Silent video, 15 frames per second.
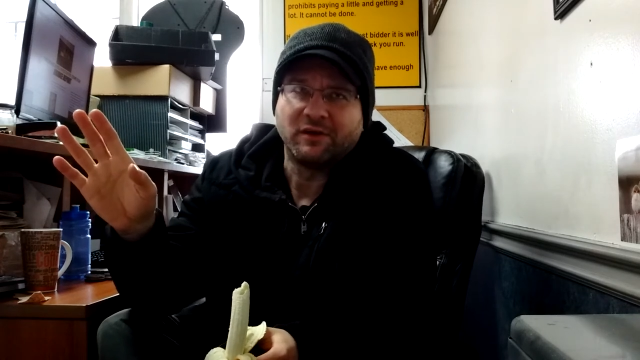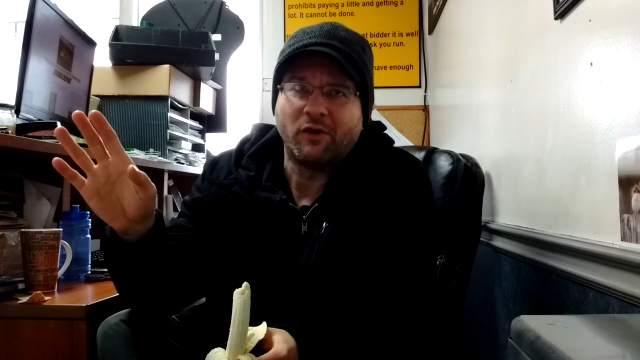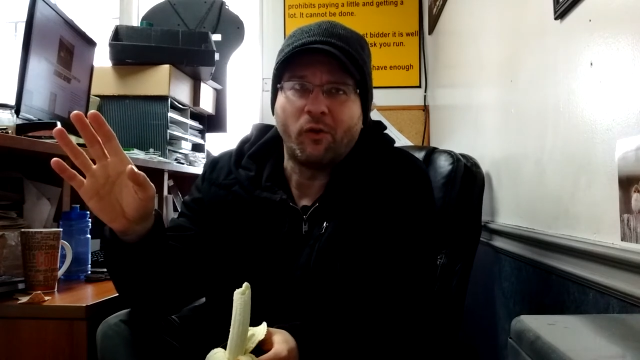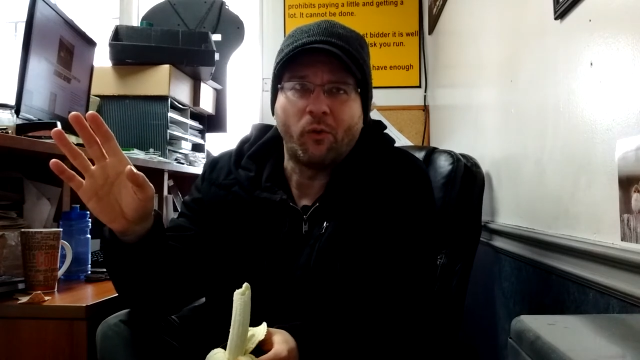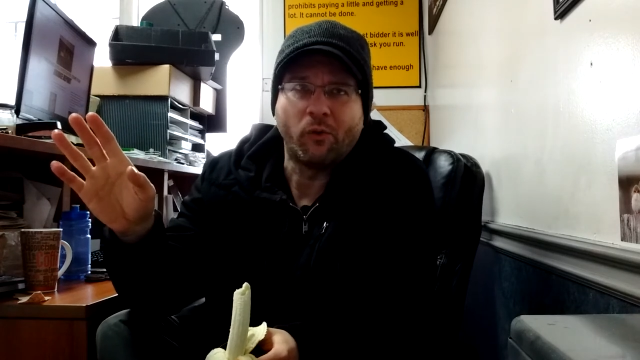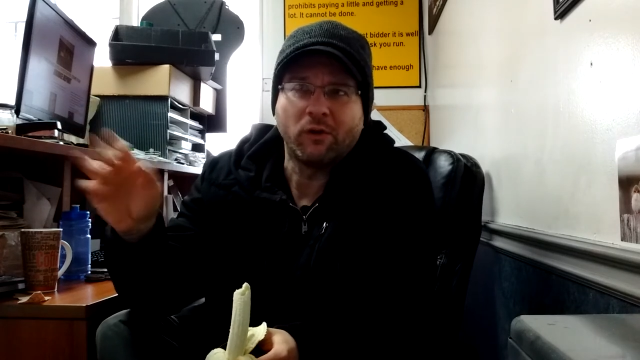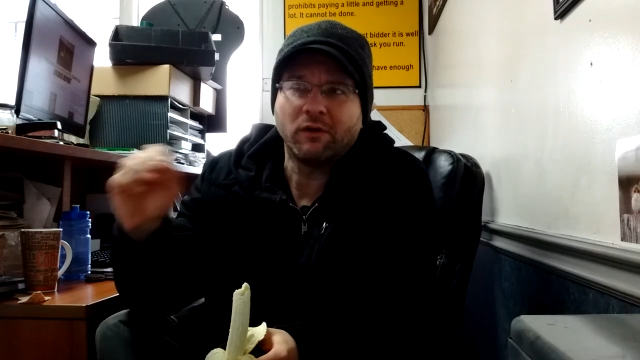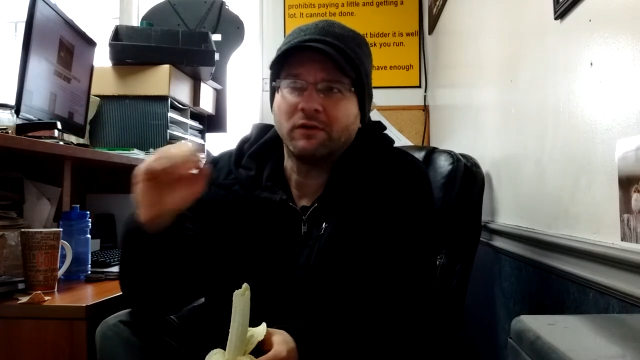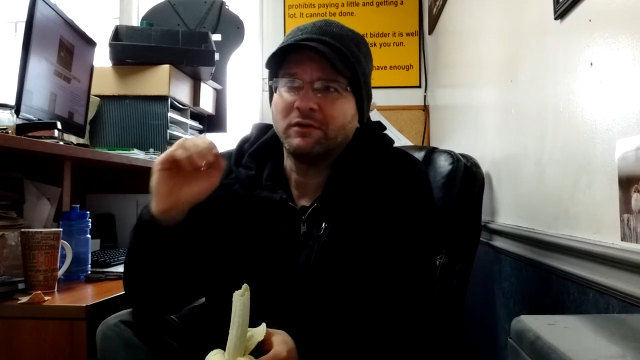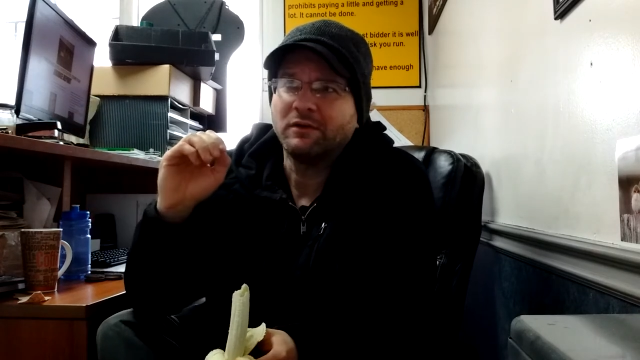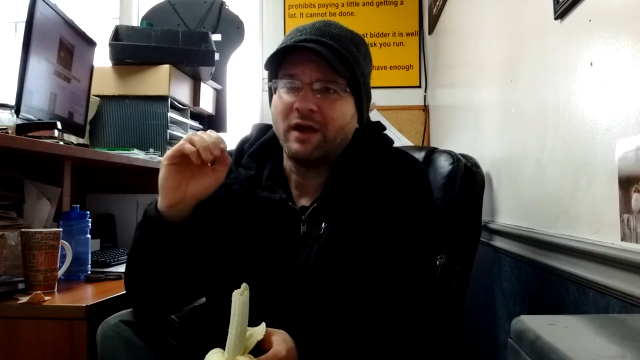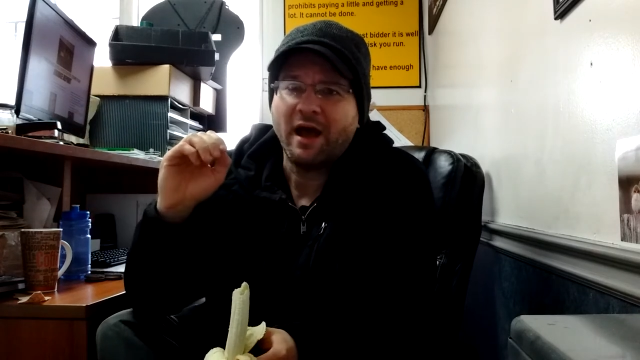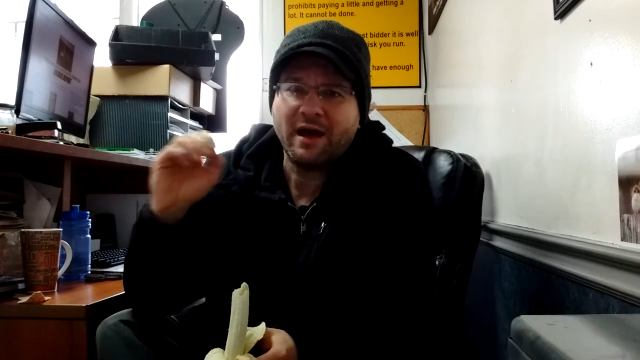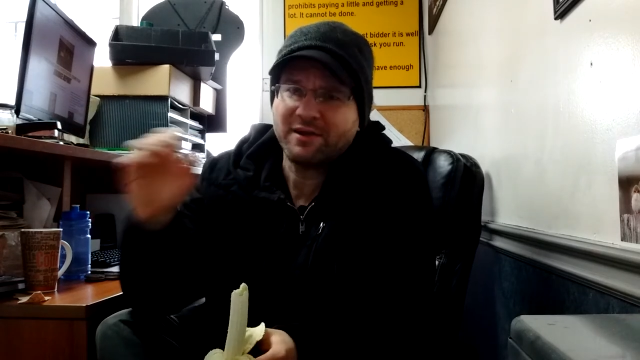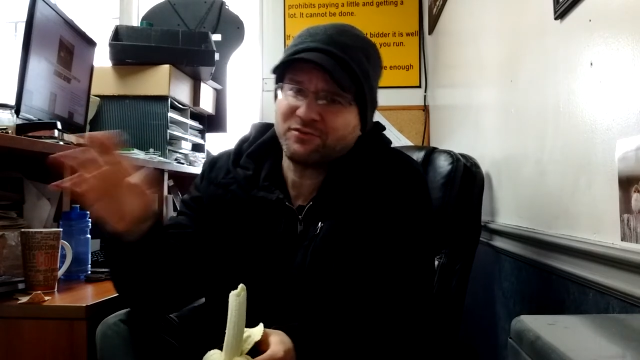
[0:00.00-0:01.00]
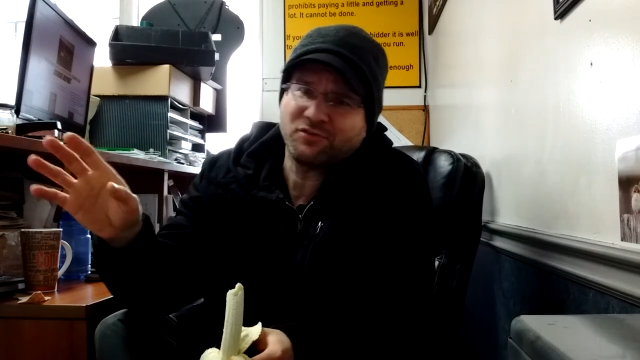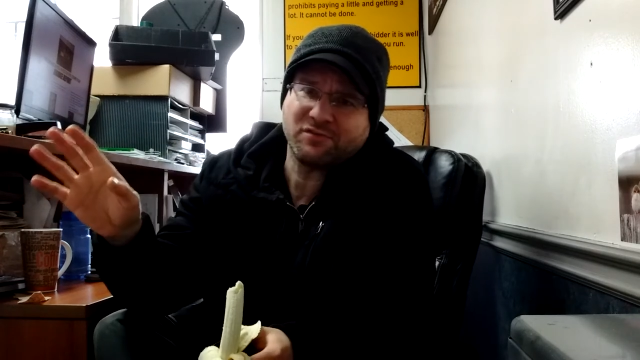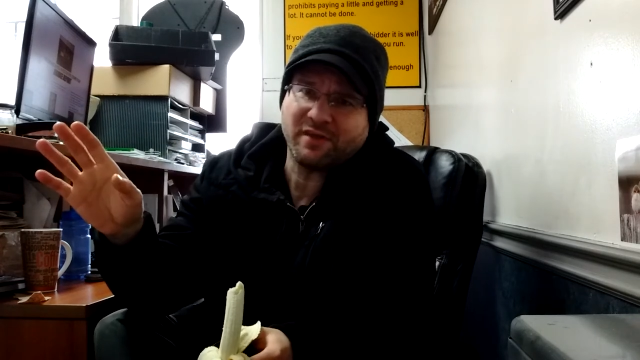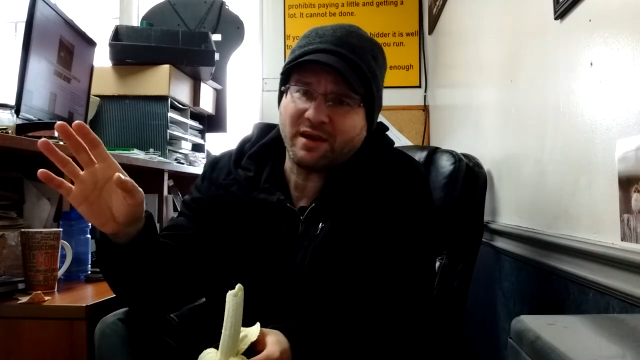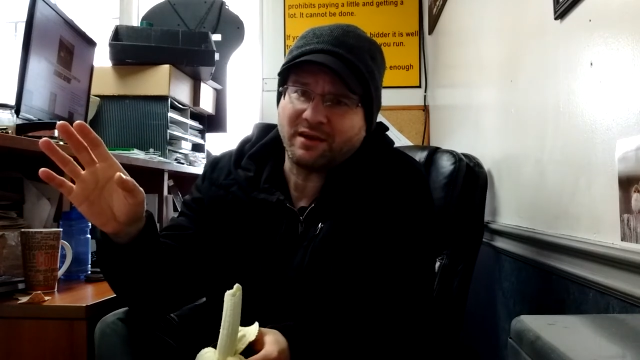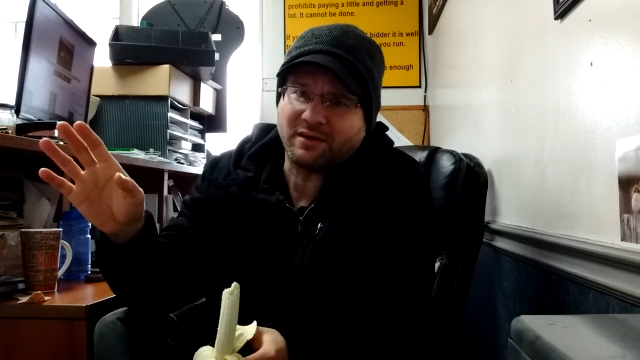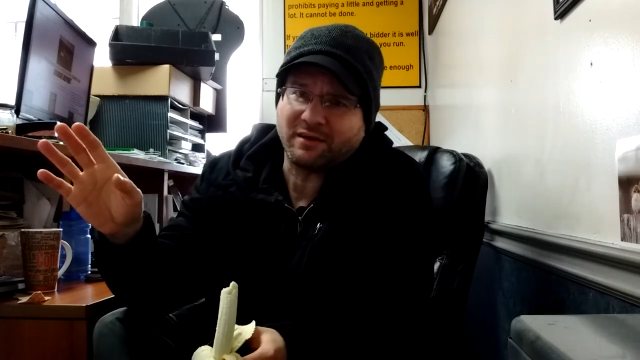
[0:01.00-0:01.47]
or
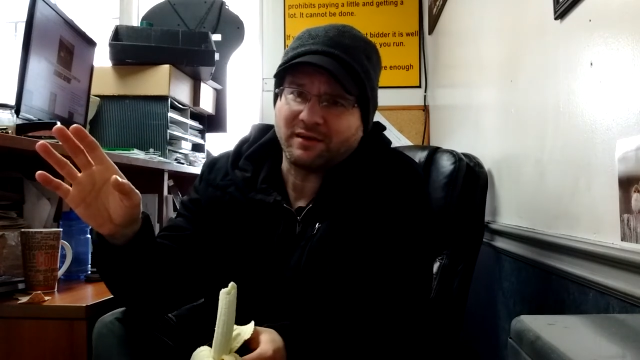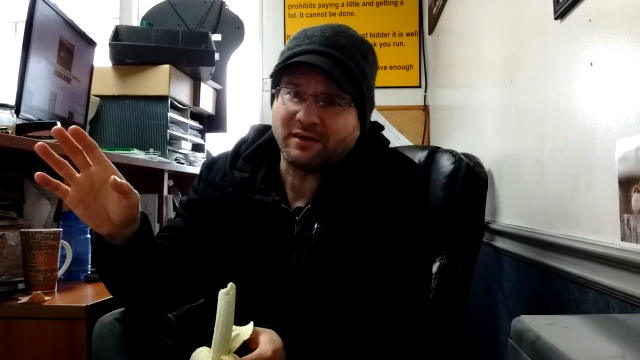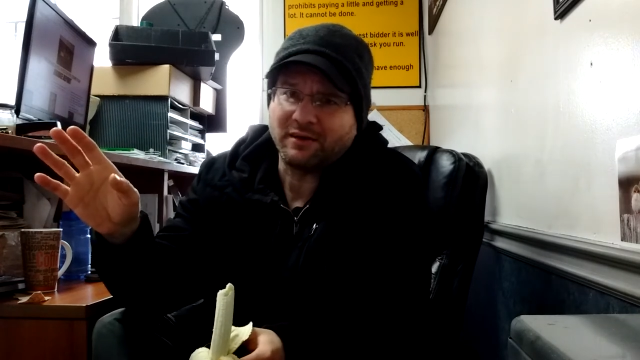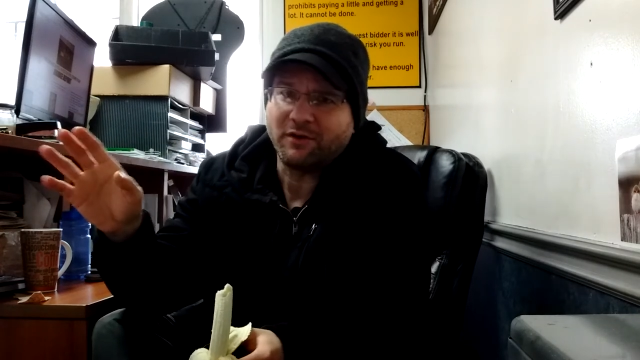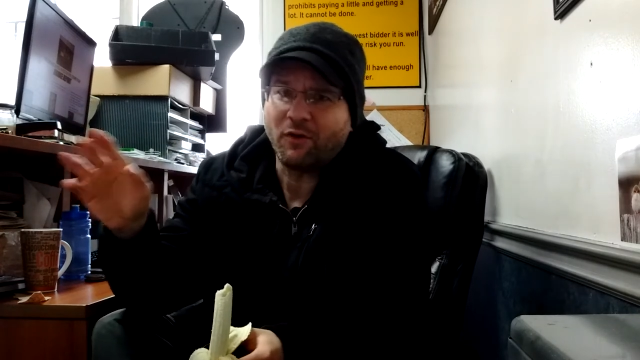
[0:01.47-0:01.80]
AstraZeneca